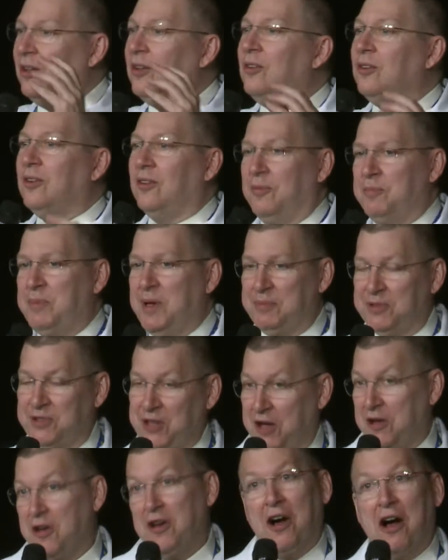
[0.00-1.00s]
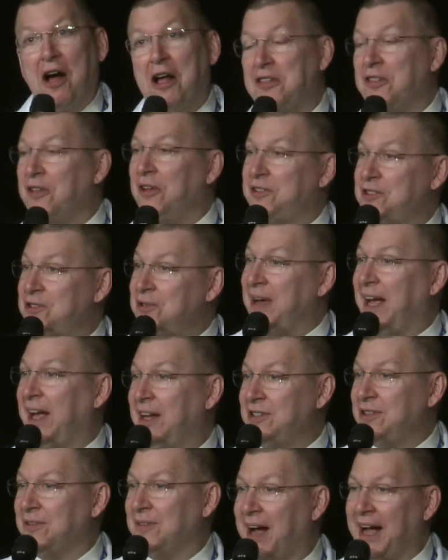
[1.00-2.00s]
And people say, I thought you
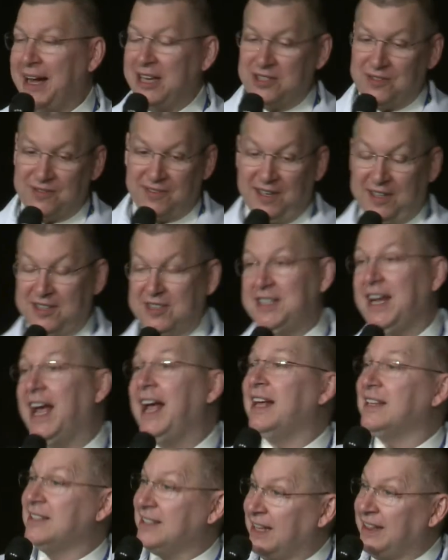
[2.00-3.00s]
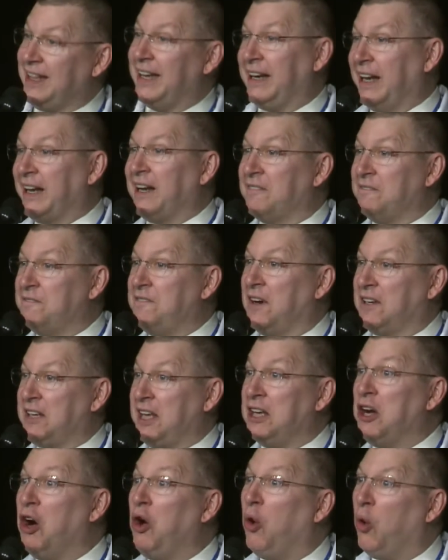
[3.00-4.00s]
had your eyes fixed. Yes, and then I got
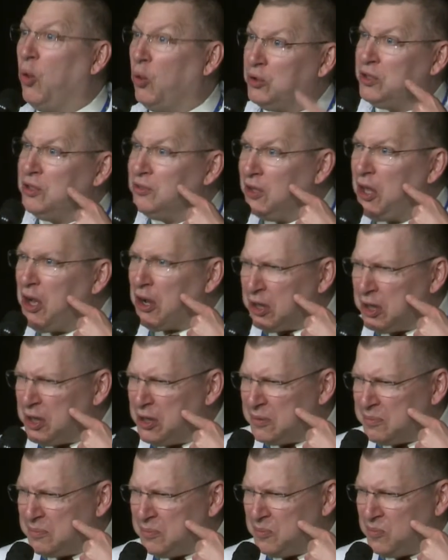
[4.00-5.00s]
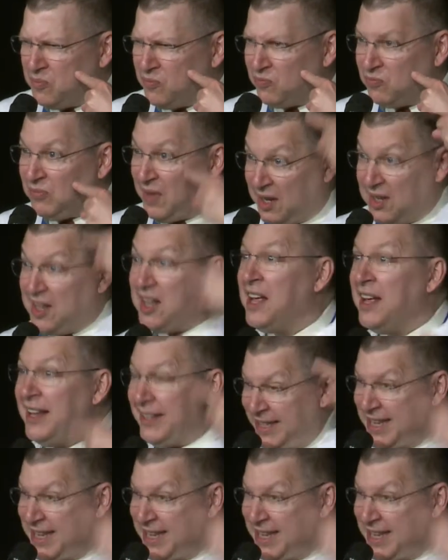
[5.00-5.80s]
fucking old. Look. See